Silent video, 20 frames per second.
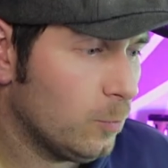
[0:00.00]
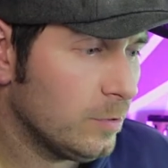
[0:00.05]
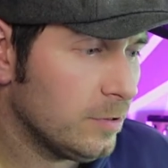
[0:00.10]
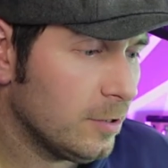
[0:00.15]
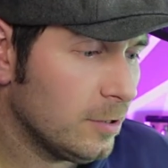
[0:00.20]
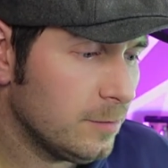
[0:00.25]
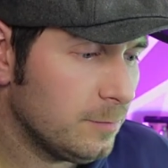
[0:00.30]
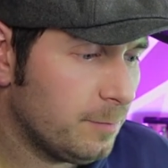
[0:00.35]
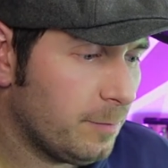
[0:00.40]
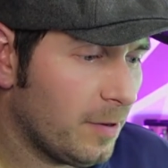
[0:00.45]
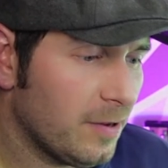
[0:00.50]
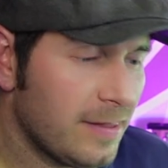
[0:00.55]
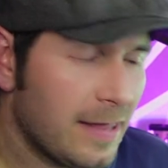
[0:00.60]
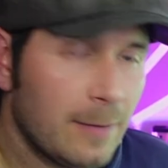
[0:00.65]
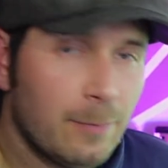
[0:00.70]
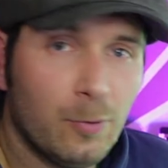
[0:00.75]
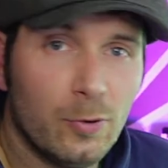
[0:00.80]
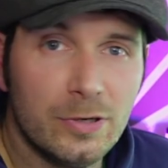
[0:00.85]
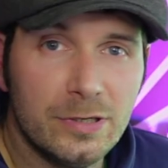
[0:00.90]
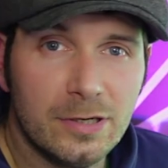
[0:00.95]
And by that
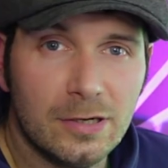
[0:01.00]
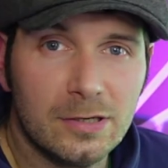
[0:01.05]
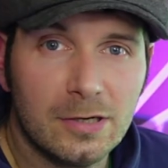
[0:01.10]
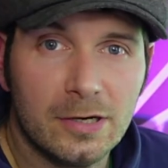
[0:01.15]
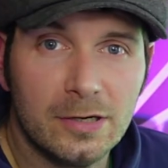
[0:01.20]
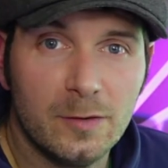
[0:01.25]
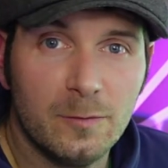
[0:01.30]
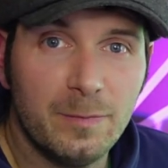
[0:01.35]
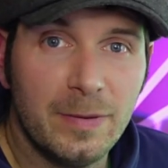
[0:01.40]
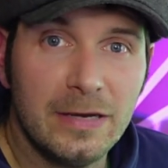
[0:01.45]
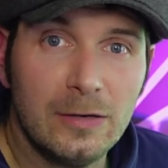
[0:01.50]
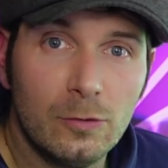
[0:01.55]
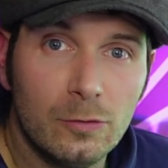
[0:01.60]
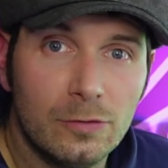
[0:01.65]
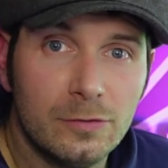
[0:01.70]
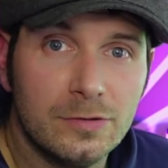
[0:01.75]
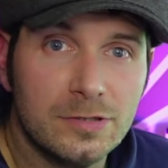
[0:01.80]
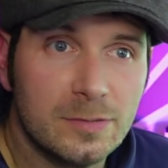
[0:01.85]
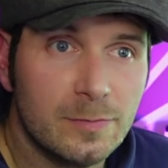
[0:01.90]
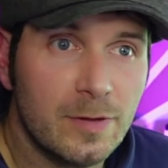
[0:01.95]
point, I'd kind of been
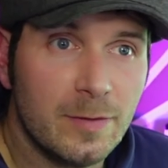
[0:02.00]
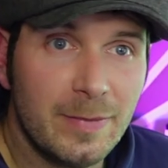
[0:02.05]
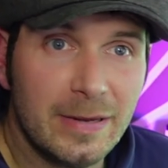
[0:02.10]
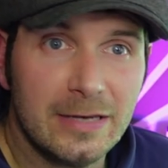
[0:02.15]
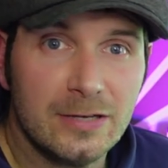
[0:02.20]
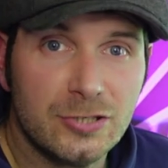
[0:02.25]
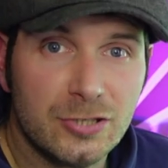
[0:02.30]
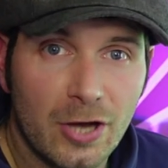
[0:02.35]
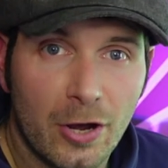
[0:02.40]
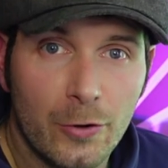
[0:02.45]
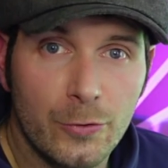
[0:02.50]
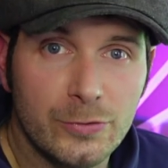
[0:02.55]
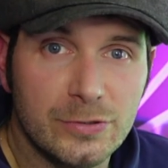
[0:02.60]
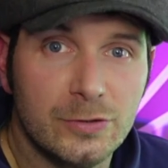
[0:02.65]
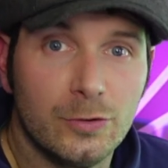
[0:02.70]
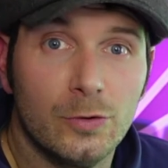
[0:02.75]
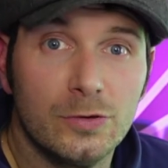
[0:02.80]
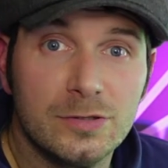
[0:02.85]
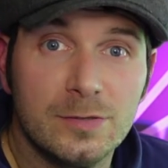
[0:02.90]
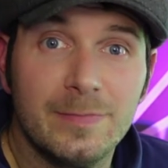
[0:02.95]
on some of the bigger shows and
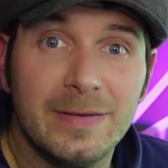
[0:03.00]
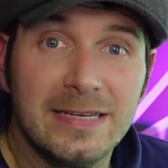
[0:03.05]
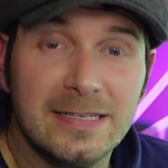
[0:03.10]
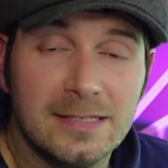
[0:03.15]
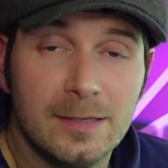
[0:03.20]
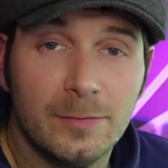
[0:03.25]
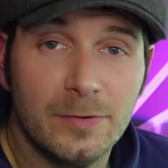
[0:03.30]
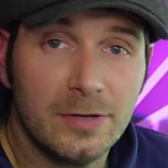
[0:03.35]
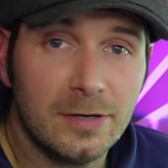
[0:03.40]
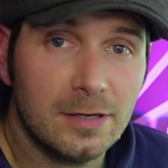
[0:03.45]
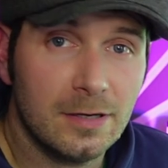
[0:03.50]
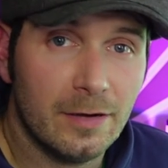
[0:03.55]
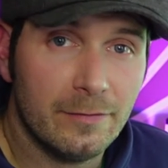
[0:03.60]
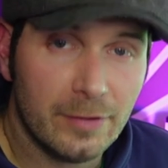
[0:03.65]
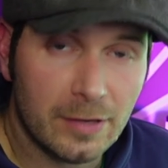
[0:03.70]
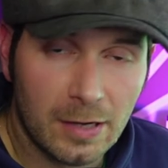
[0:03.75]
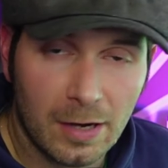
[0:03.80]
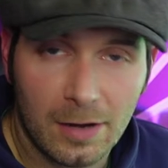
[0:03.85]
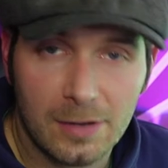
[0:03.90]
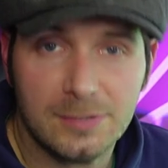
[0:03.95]
got to meet some of the other
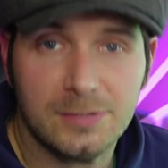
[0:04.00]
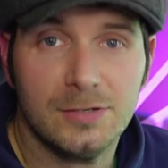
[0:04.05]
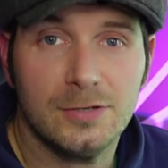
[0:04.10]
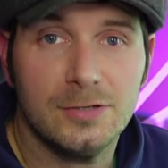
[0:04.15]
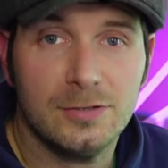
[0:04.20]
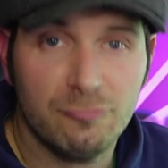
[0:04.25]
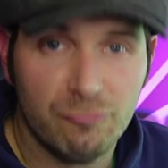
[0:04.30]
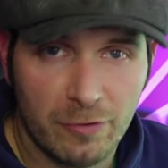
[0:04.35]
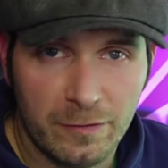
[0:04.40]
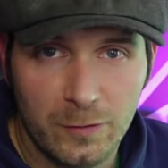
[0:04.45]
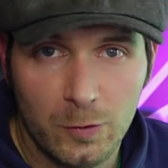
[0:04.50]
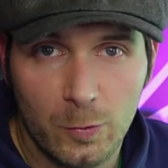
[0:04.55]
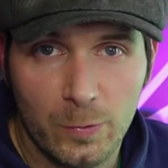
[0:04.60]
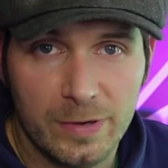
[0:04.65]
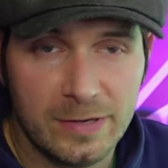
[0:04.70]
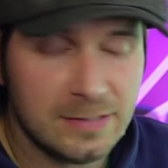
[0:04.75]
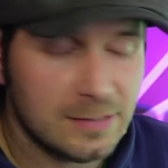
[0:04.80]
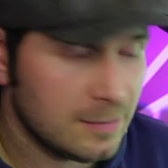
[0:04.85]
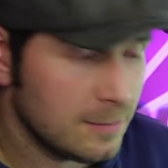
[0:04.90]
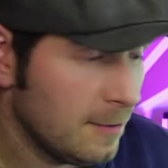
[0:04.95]
casters and
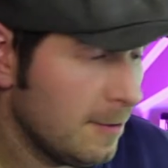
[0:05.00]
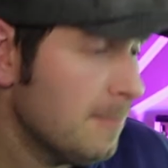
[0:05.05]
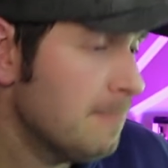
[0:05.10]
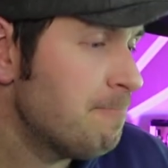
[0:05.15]
reviewers and